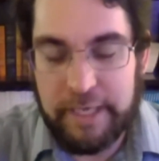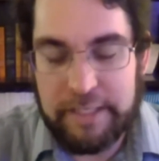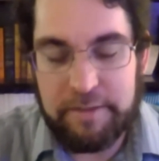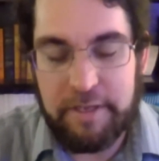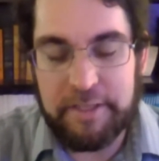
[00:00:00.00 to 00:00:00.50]

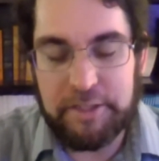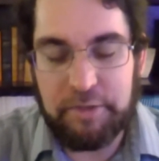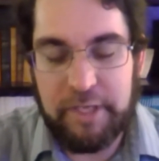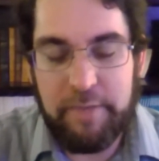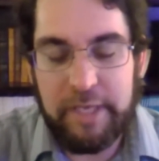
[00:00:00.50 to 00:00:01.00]
And so
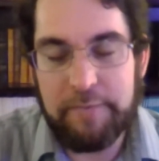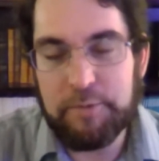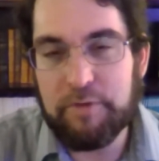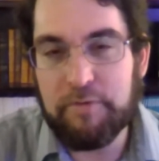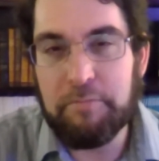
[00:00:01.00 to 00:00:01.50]
he became
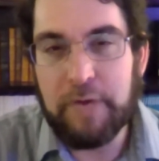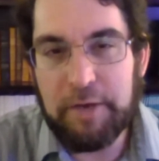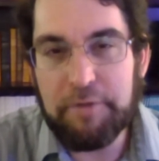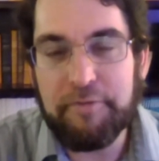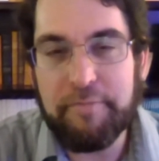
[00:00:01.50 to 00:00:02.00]
sort of a
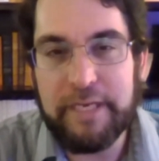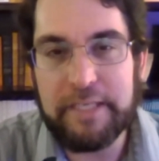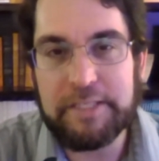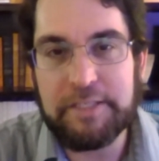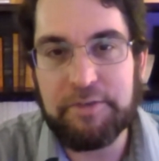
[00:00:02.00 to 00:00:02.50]
model for me
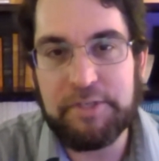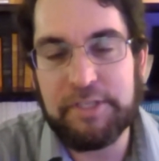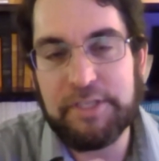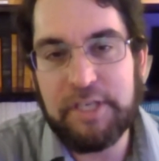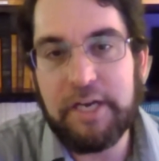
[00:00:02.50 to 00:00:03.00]
to
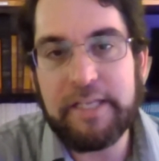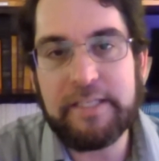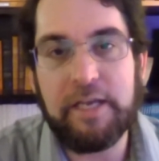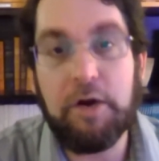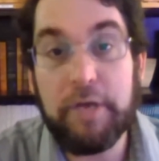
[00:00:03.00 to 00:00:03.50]
study and
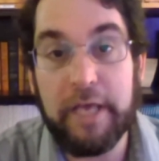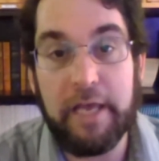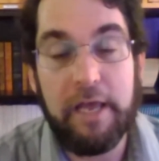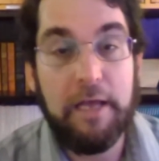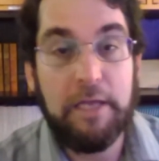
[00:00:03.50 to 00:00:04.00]
say, okay,